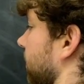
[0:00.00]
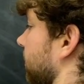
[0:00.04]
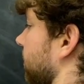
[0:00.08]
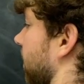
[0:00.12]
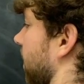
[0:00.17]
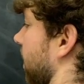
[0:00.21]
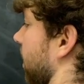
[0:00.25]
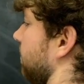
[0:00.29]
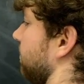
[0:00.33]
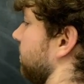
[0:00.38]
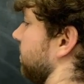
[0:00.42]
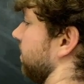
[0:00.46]

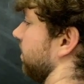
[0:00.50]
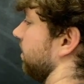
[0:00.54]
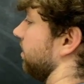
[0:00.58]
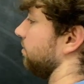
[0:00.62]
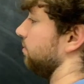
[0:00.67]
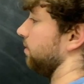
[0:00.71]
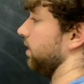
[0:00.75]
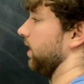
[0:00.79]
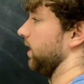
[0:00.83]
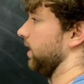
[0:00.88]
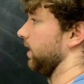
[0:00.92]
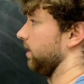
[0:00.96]
time is gonna
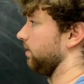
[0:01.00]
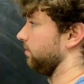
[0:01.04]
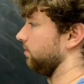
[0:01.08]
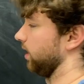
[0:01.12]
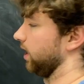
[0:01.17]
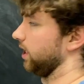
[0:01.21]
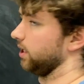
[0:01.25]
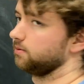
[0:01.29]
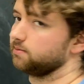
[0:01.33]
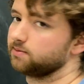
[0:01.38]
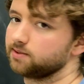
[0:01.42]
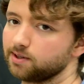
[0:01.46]
be
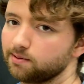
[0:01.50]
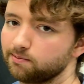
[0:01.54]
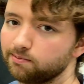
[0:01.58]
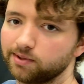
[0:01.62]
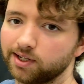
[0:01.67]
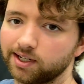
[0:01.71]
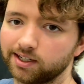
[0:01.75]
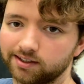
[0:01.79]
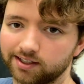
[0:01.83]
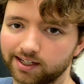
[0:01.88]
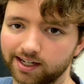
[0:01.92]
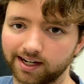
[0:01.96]
like something
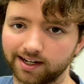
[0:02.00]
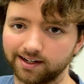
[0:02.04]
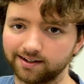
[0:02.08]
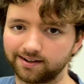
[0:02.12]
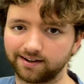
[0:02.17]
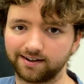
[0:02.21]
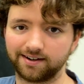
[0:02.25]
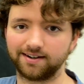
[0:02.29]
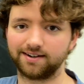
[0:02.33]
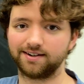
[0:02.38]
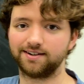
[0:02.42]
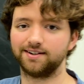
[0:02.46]
like that.
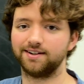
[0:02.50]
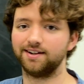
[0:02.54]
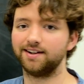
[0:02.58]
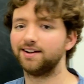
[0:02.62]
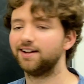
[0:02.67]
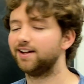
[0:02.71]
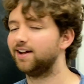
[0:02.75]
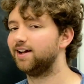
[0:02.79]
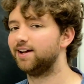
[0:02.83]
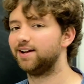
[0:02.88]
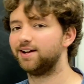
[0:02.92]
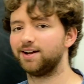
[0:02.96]

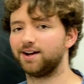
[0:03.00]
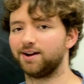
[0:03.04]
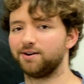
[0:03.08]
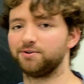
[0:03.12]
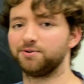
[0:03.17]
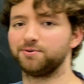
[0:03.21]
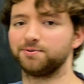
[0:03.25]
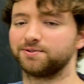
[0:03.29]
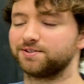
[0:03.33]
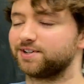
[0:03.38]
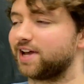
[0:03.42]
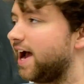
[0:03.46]
I don't
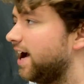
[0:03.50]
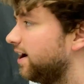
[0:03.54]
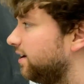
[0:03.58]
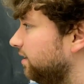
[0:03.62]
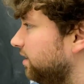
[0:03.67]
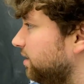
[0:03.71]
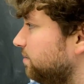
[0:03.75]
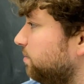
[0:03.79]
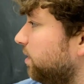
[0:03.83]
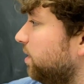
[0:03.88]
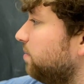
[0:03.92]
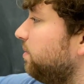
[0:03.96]
know
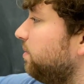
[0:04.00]
exactly, but